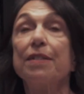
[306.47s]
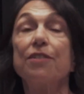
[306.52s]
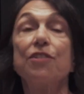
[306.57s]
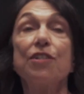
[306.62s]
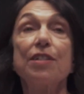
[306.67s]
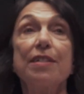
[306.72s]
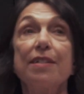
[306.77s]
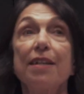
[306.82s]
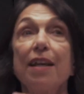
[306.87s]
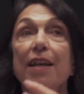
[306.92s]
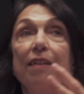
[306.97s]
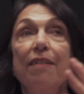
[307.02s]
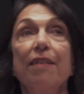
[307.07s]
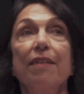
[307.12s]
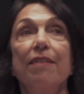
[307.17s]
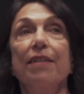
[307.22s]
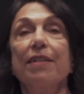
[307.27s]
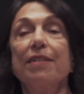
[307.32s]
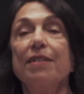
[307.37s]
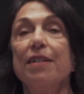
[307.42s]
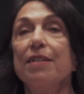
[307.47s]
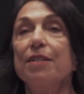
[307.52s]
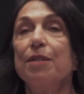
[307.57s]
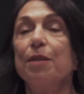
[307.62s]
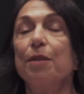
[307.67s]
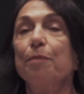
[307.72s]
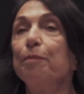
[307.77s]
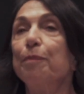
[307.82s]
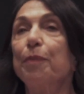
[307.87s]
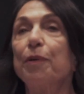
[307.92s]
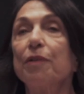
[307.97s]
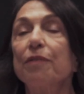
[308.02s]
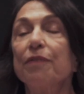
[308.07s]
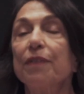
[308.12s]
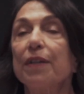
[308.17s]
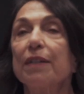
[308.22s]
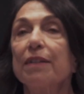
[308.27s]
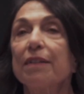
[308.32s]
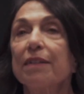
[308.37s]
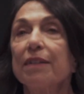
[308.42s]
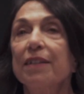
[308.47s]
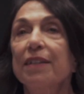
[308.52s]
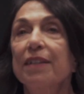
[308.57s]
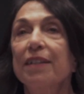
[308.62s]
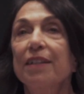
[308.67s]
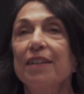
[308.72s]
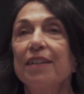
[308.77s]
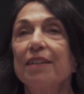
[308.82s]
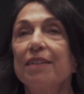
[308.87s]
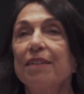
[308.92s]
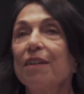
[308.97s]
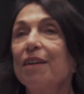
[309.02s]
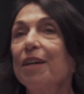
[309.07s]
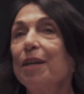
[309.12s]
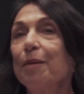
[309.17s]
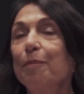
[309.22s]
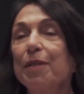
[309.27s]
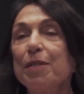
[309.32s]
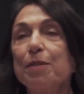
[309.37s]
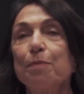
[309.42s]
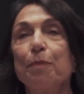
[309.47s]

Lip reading: just say that this is perfect. The time is